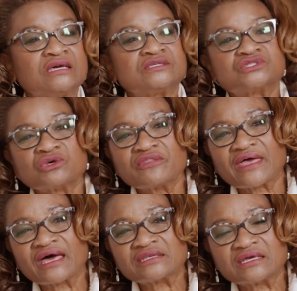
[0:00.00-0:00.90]
so
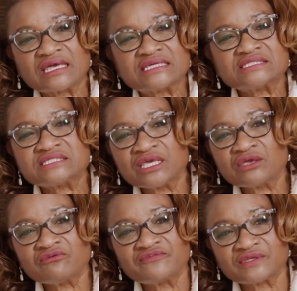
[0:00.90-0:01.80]
that a
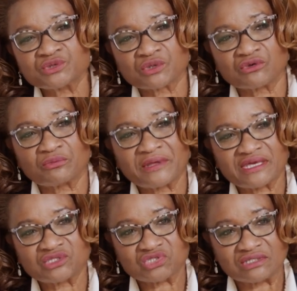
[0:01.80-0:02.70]
single ventricle
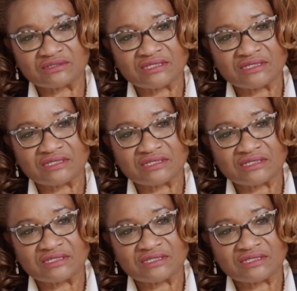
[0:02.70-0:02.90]
patient